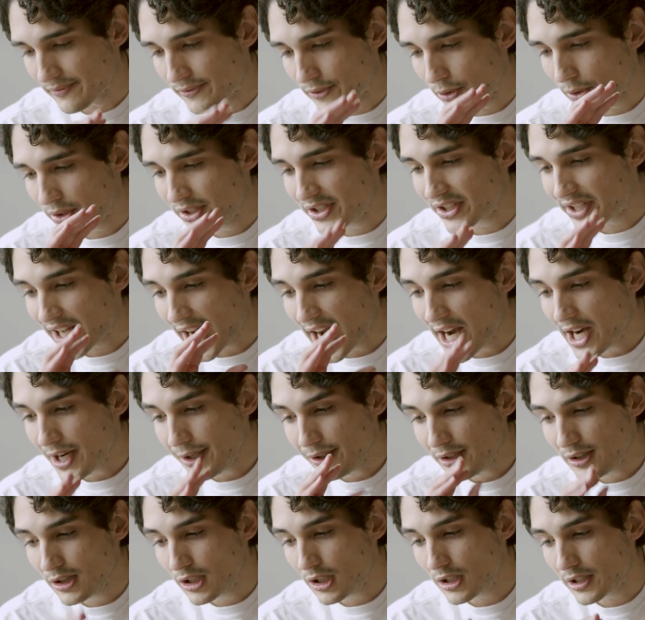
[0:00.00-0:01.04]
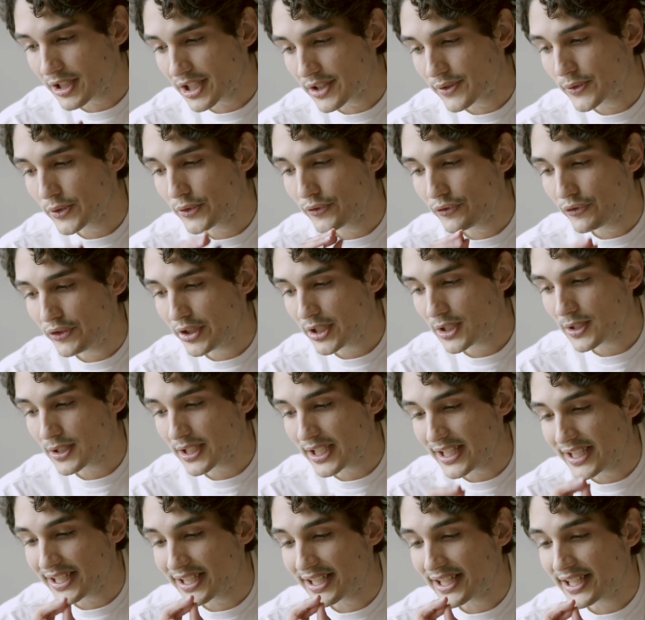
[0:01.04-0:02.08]
For the entire law is fulfilled
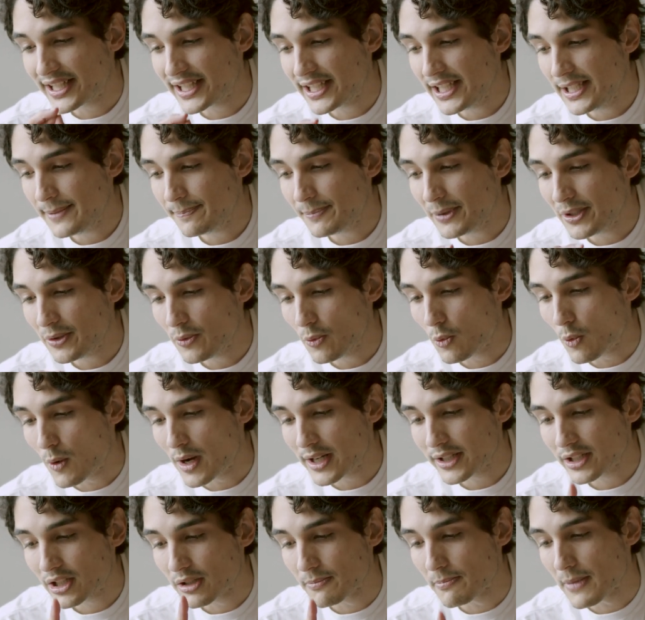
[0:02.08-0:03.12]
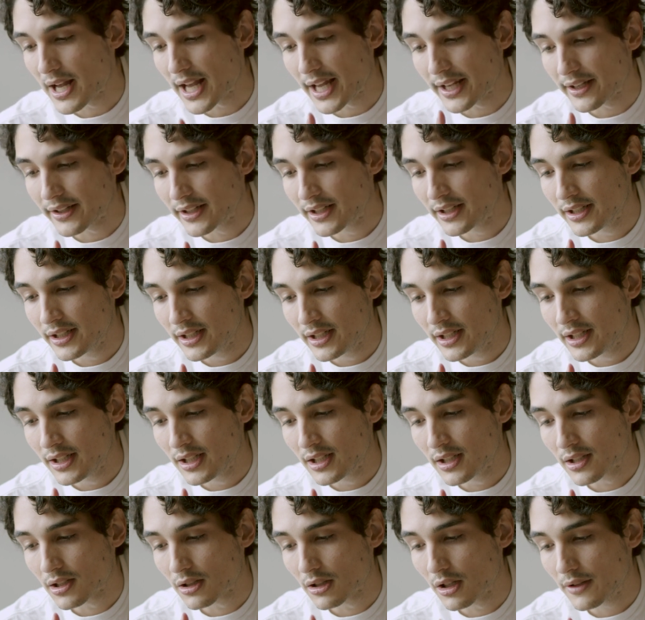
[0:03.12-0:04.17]
in keeping one command:
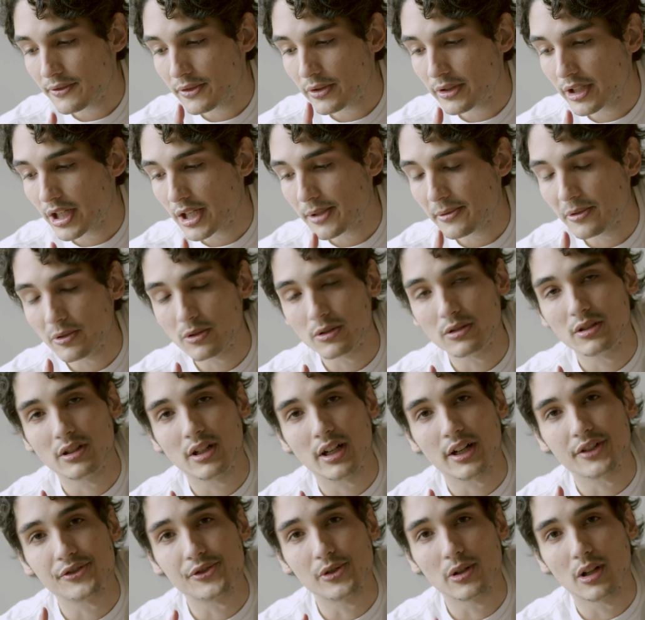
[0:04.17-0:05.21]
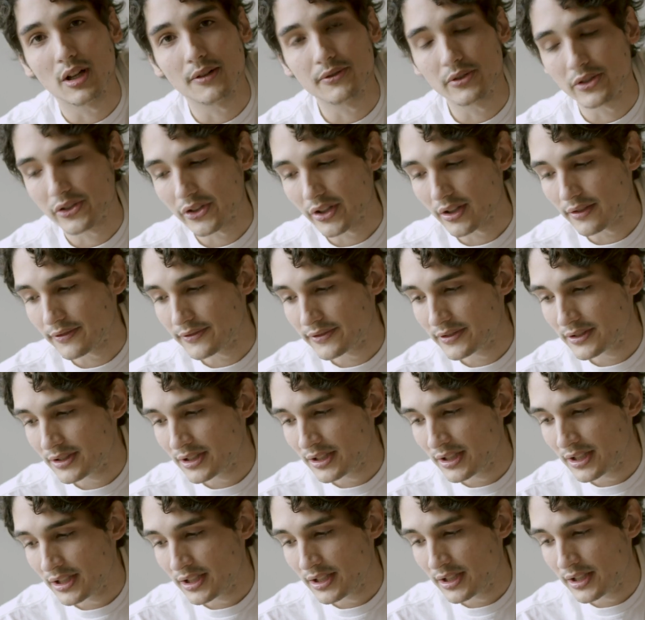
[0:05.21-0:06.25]
love your neighbor as you love yourself.
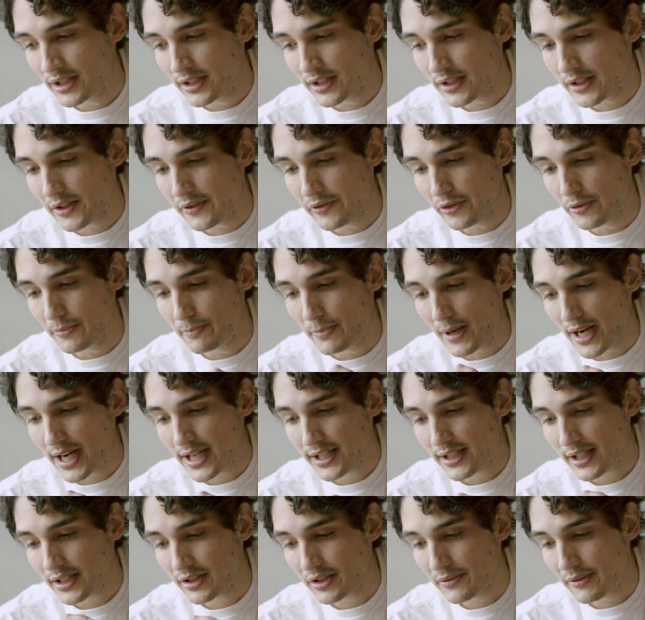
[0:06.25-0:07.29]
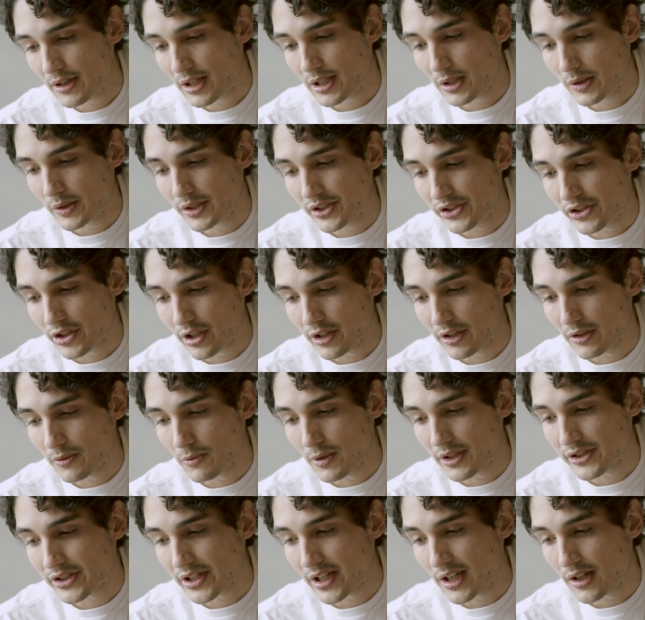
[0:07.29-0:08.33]
If you bite and devour each other,
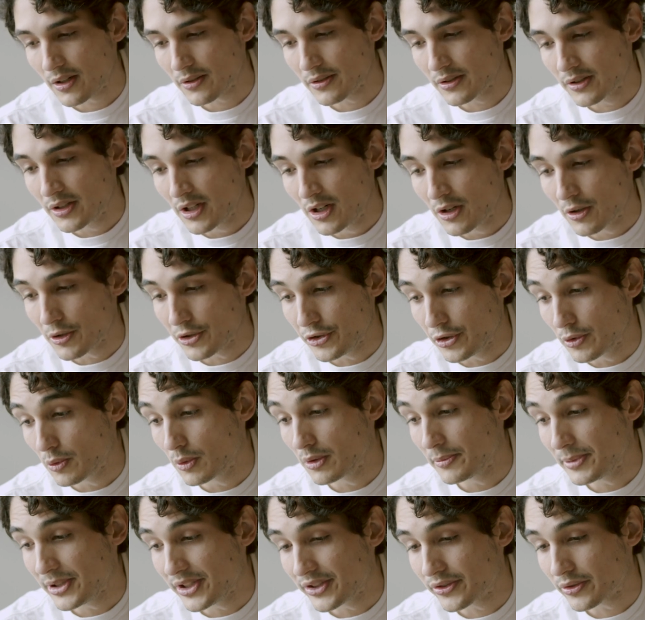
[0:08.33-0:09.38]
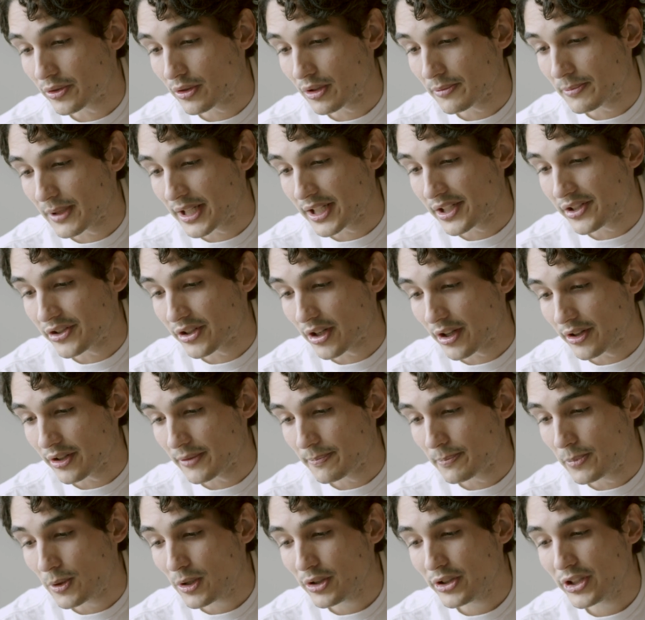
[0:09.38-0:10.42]
watch out, or you will be destroyed by each other.
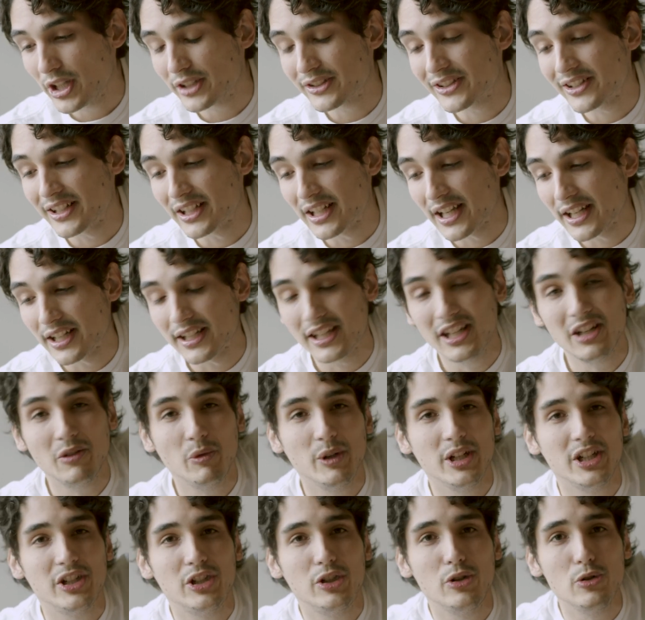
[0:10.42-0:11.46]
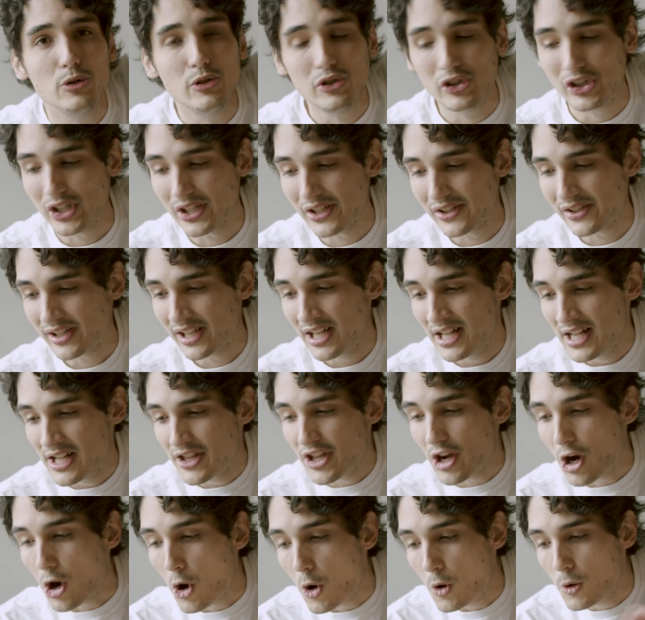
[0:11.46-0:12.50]
Paul does it again. He reduces
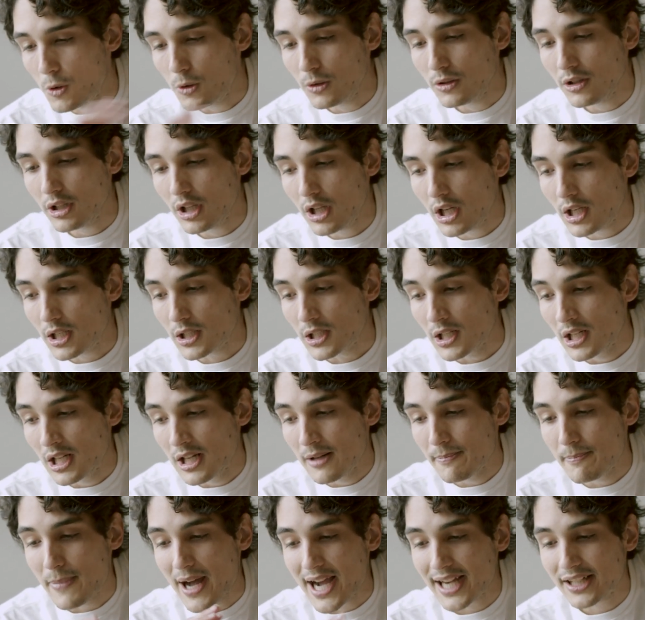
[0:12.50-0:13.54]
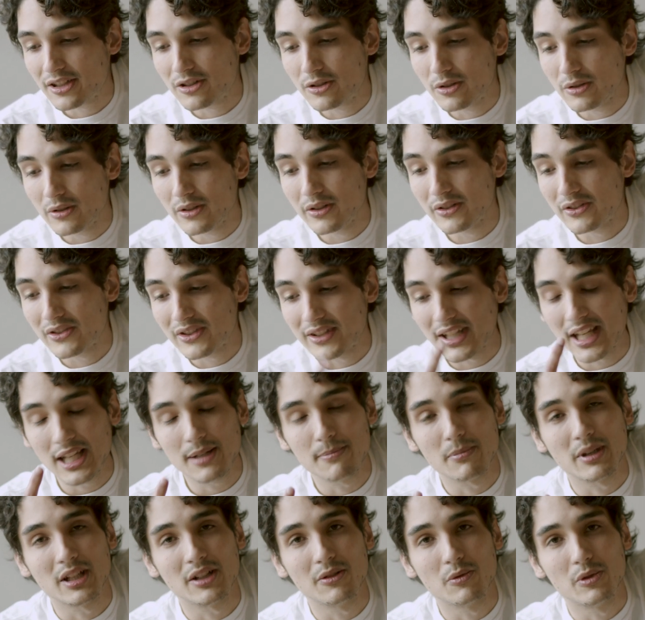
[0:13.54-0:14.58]
the whole law back to the
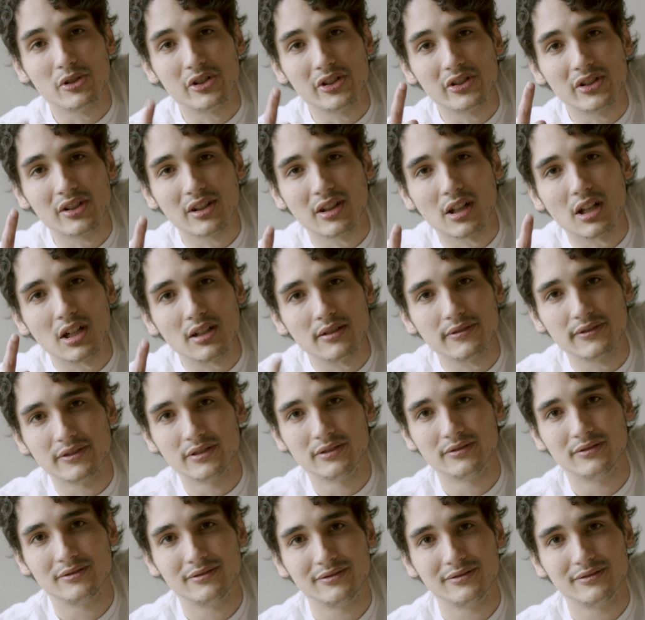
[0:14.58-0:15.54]
statement, which is love.